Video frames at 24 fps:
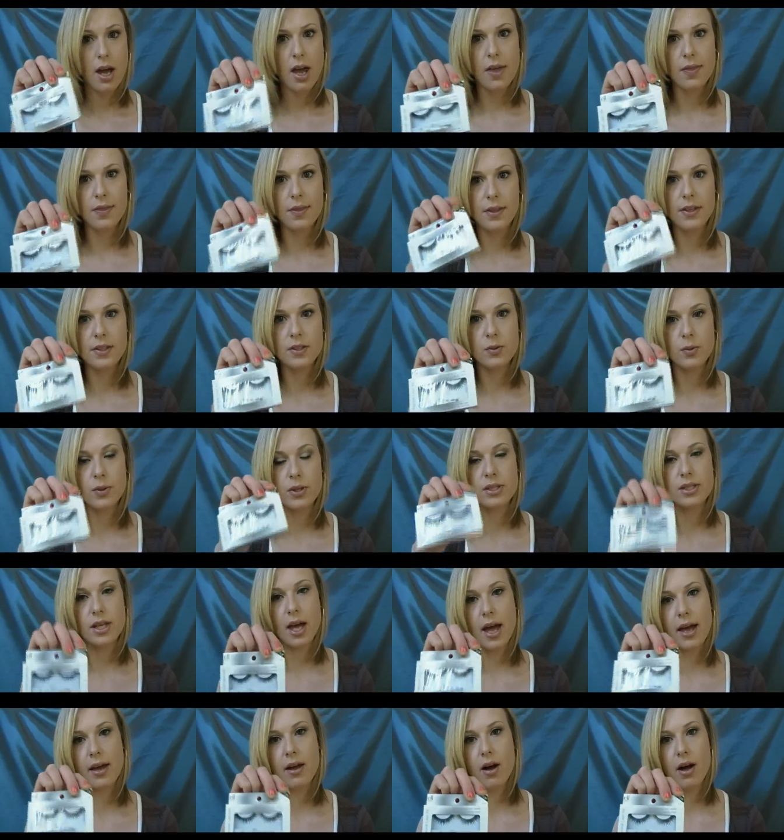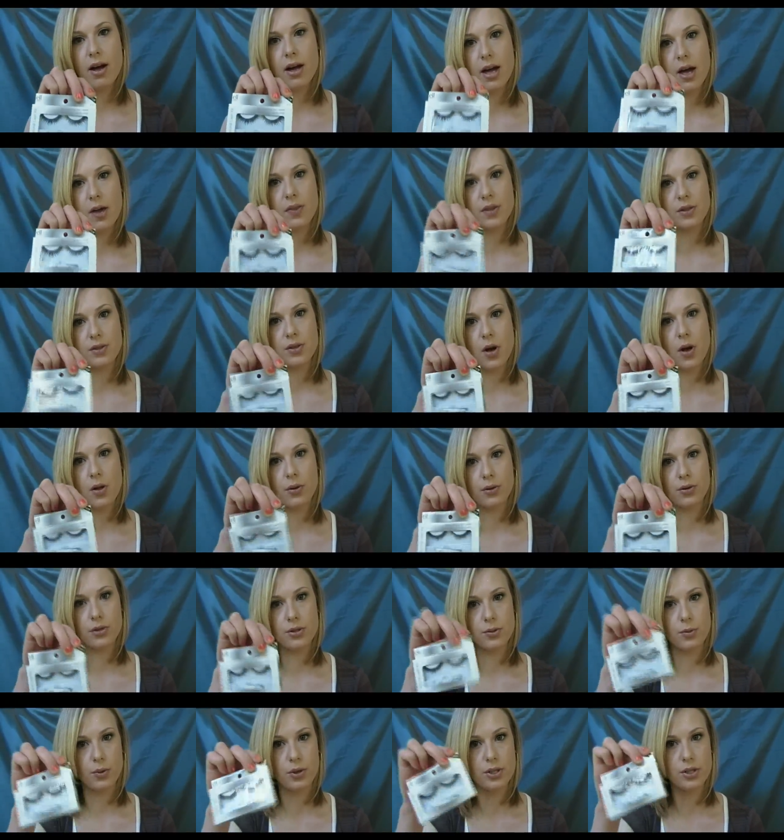And these ones I got at the
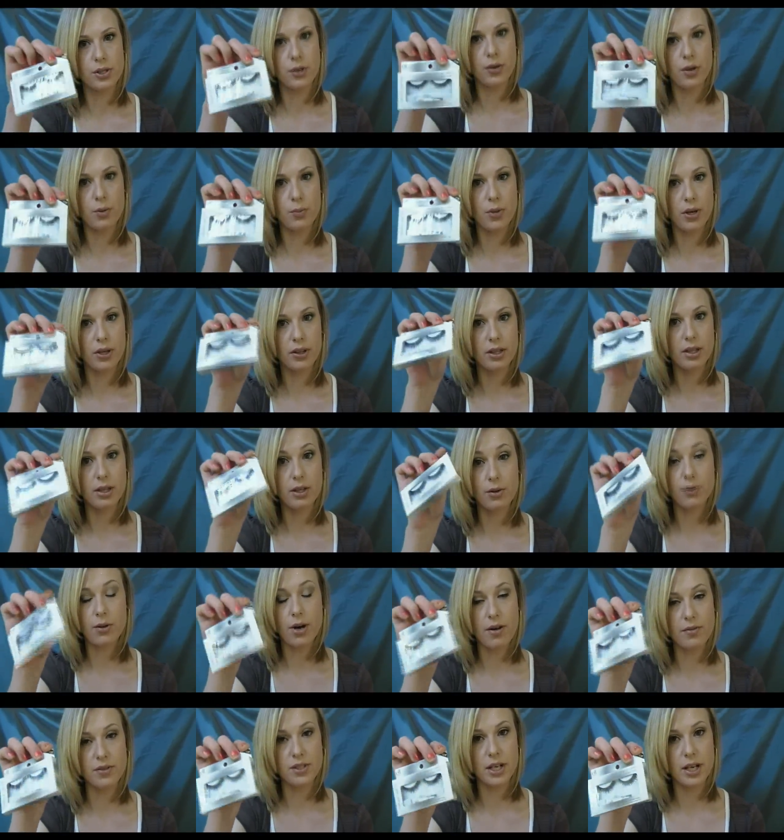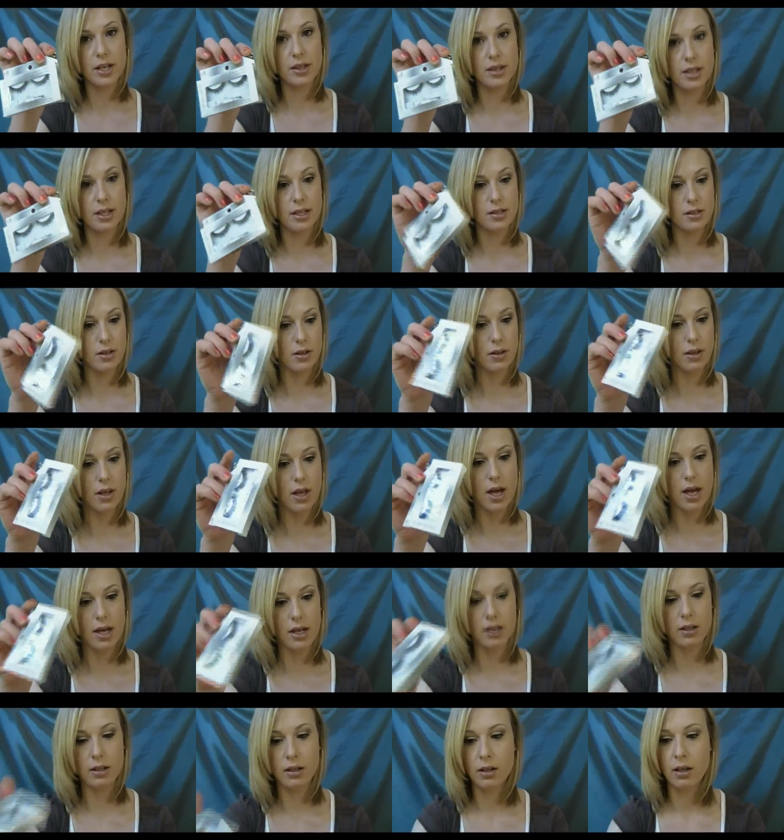dollar store, so you can pick you don't have to get these
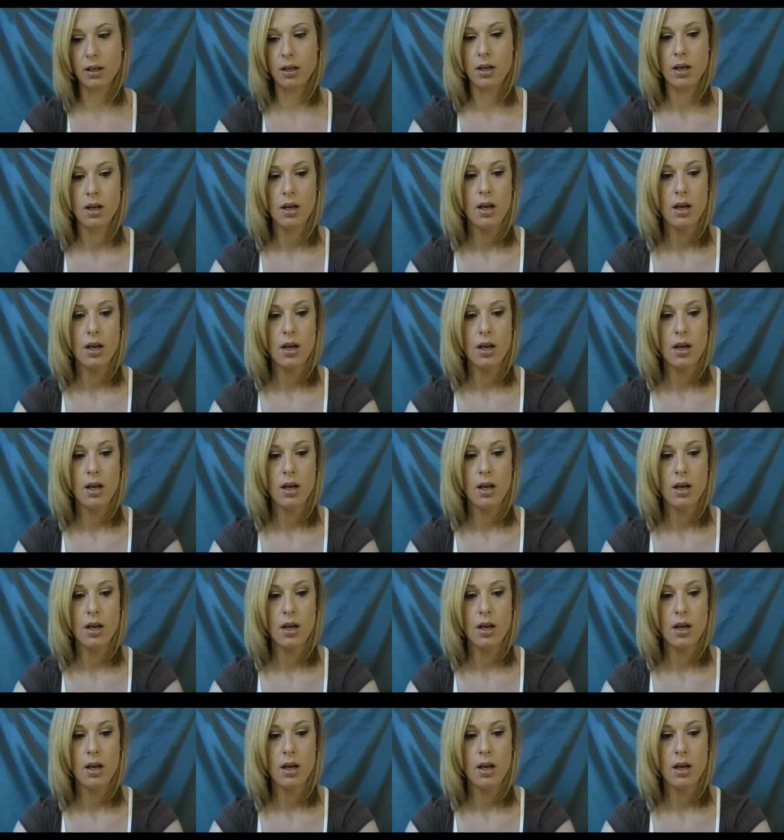online.